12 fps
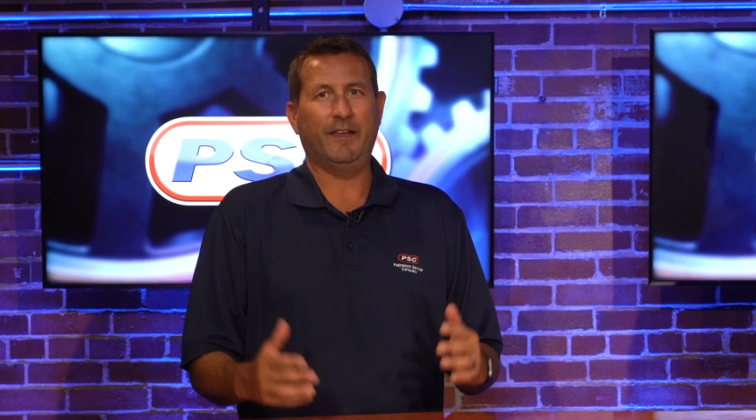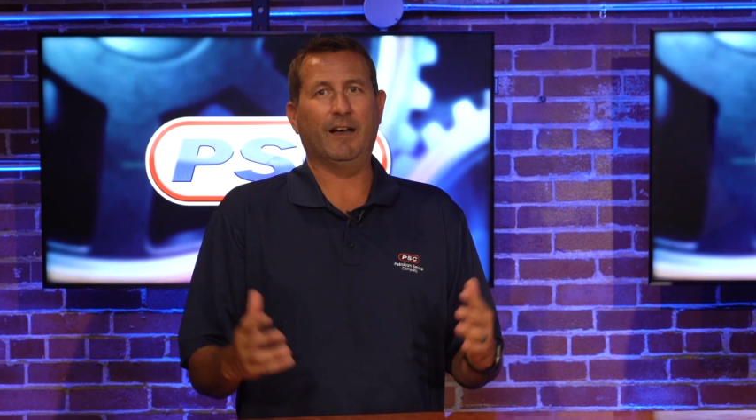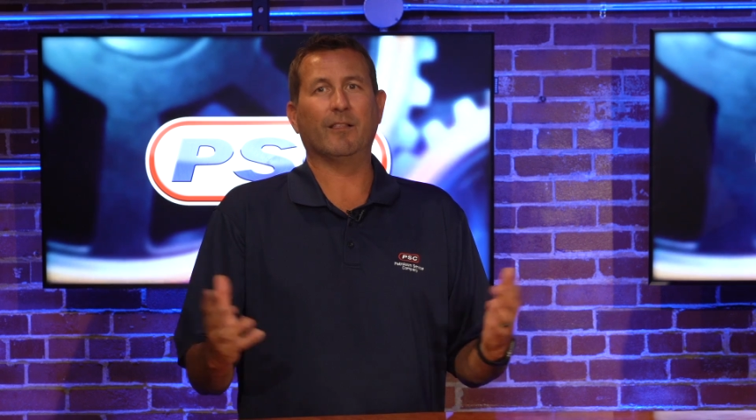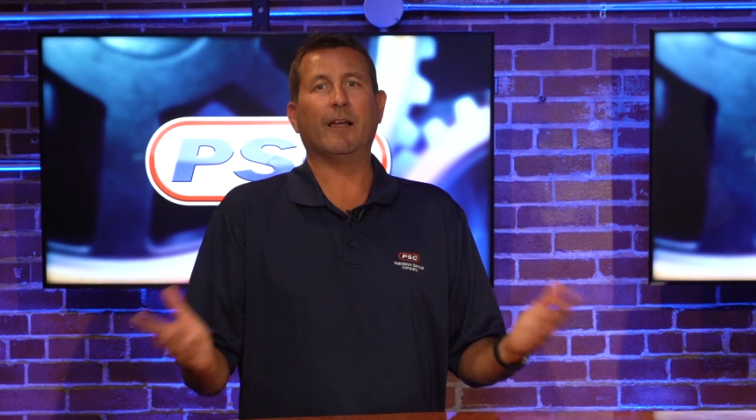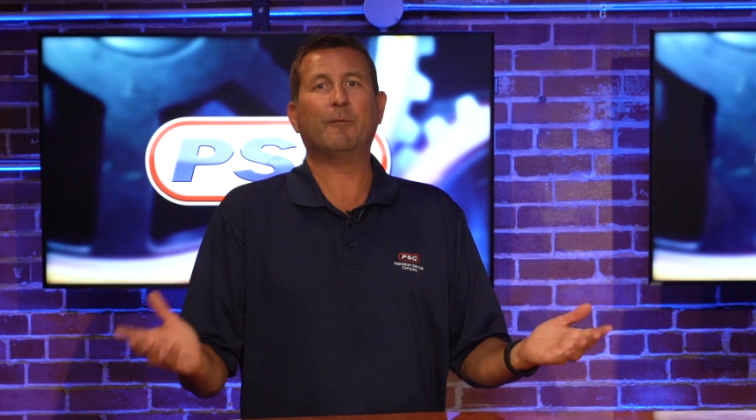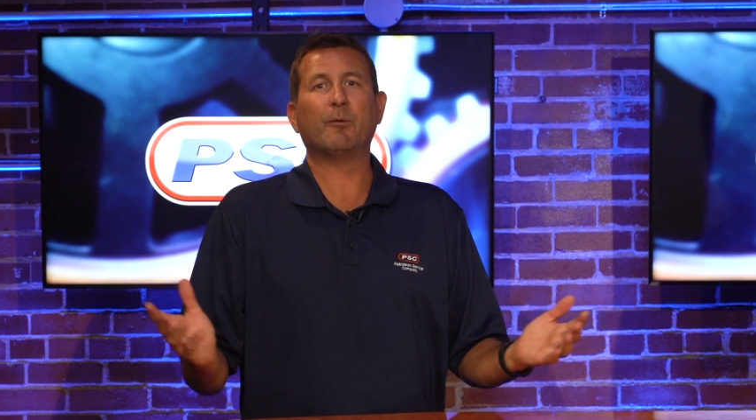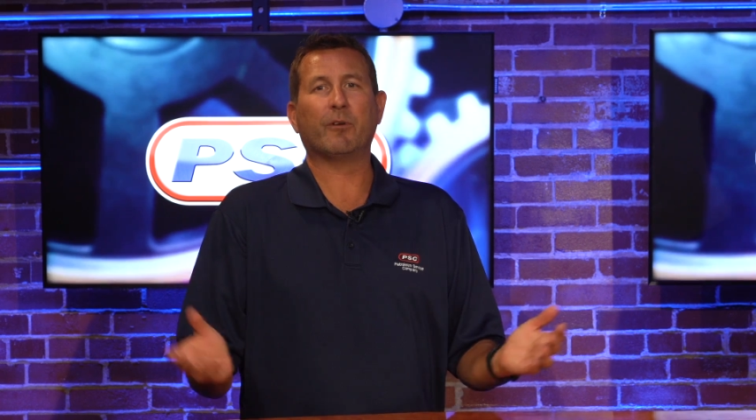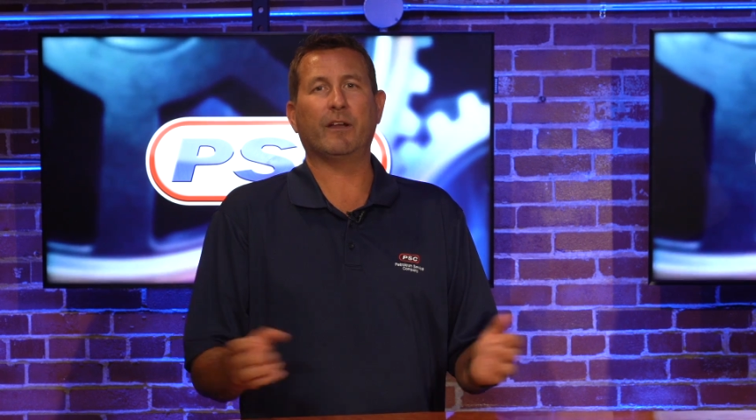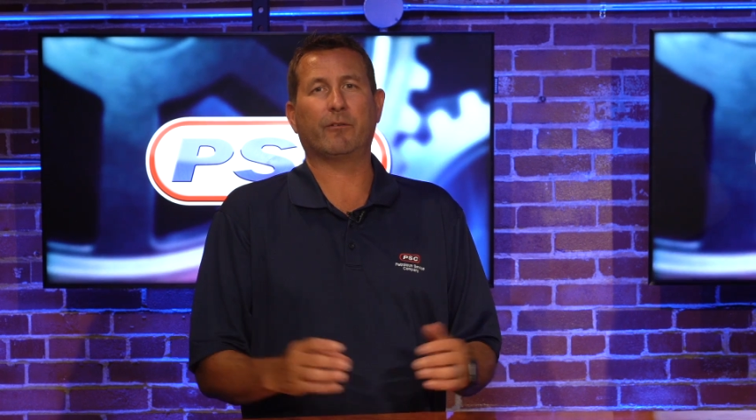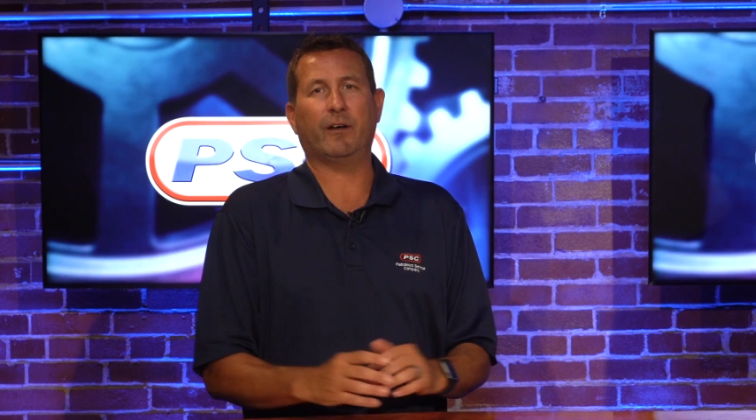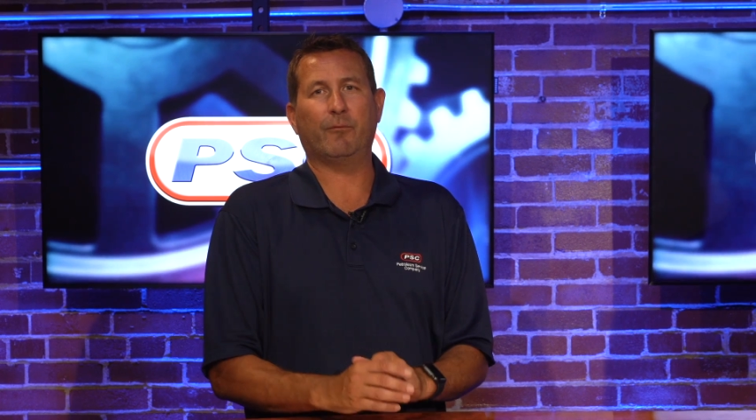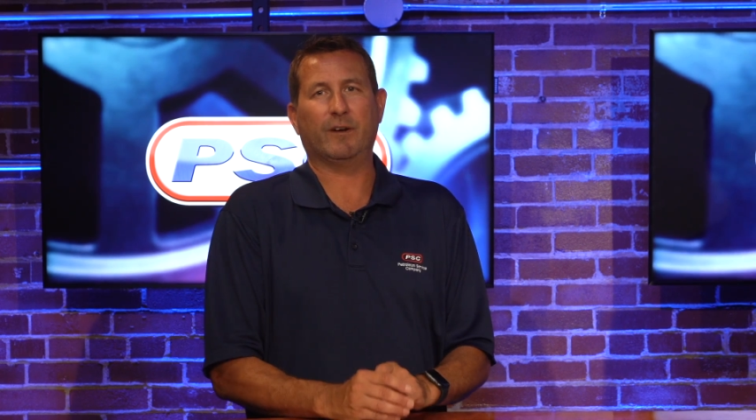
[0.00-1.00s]
Now, let me
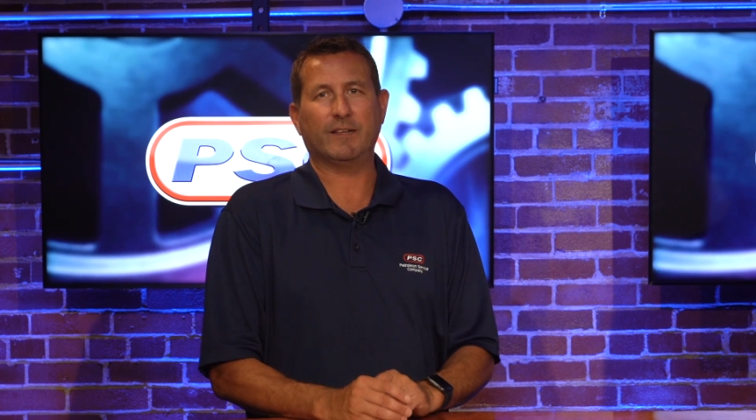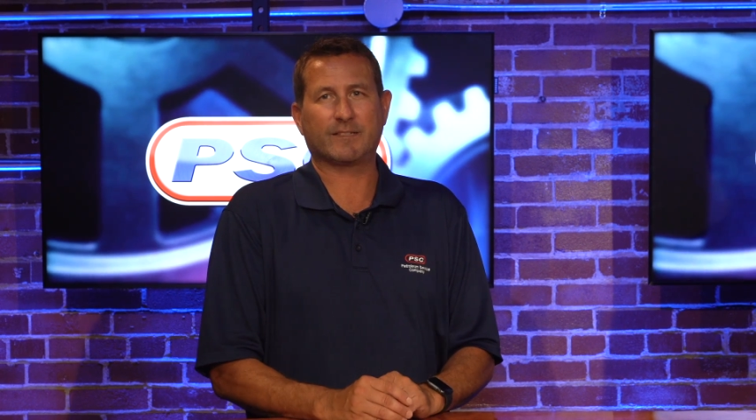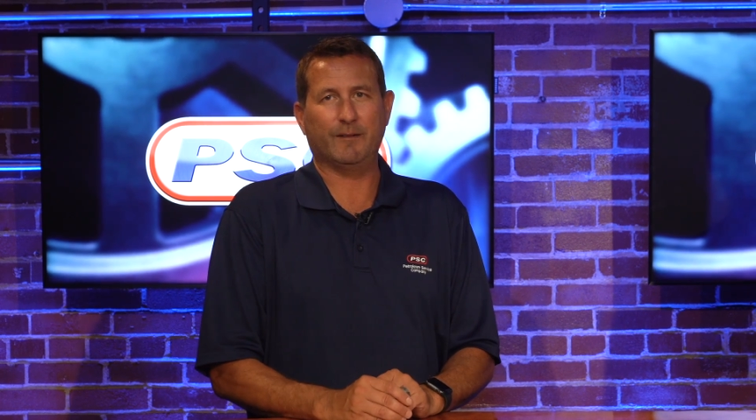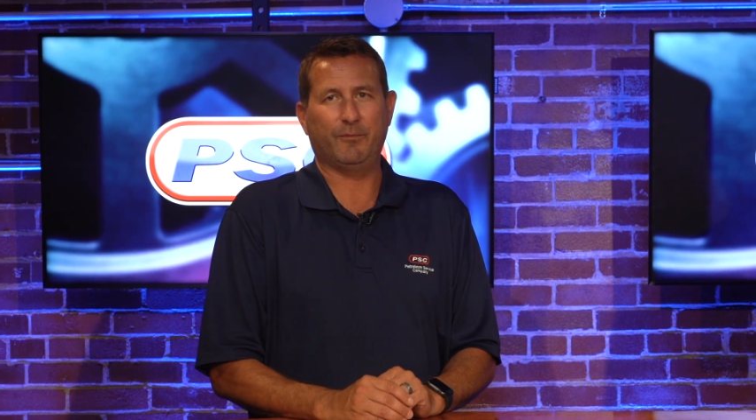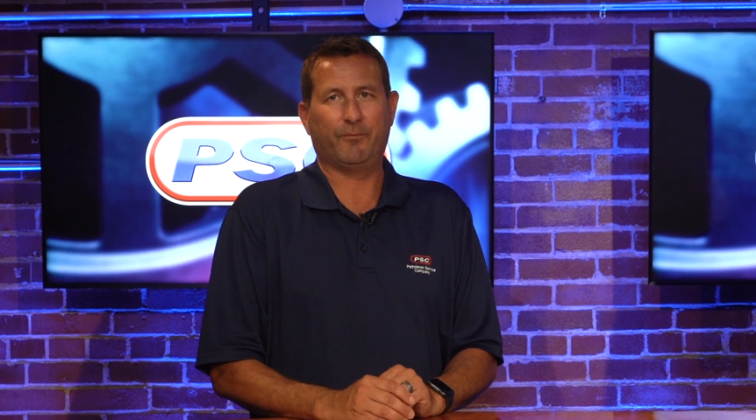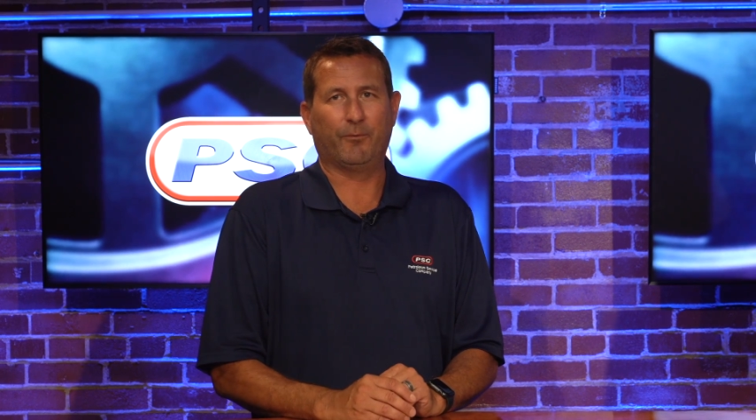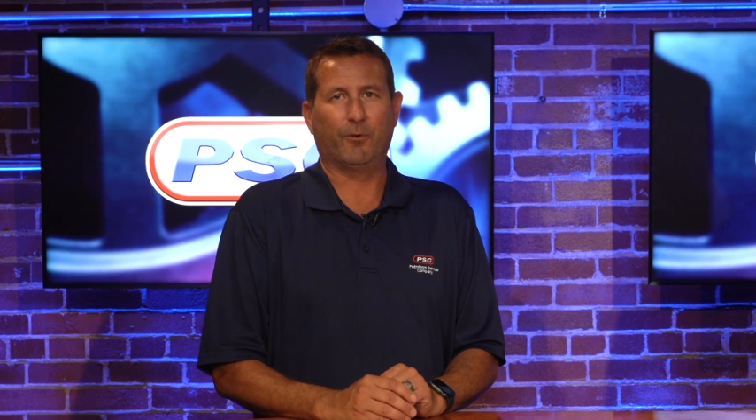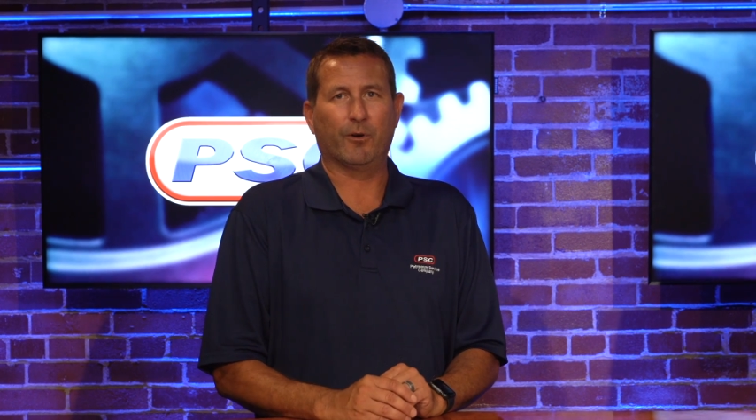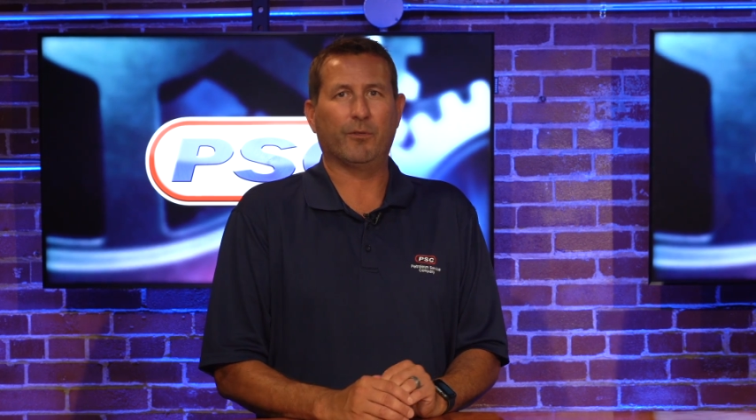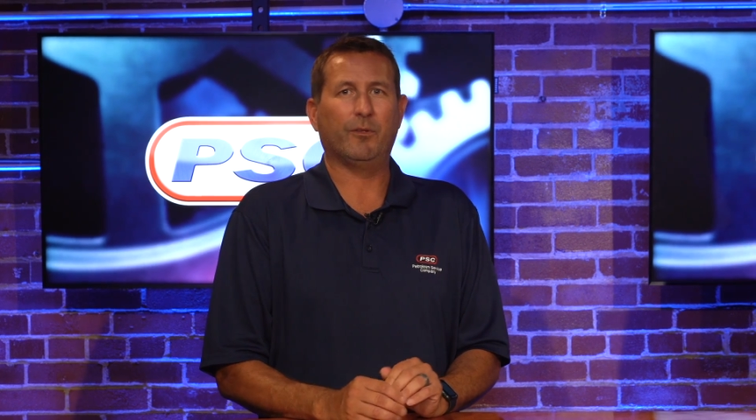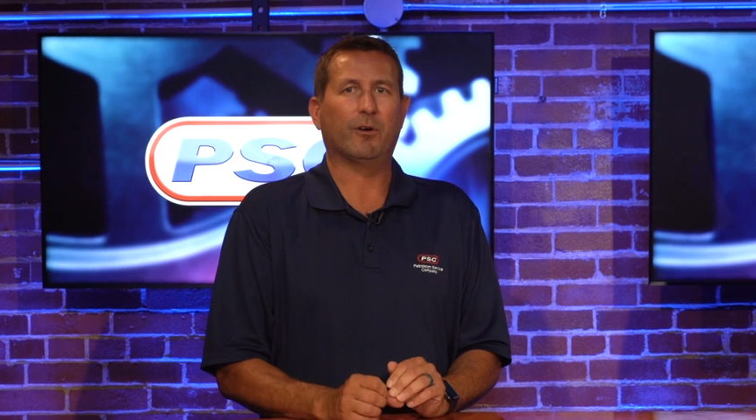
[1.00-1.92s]
reiterate what I said before.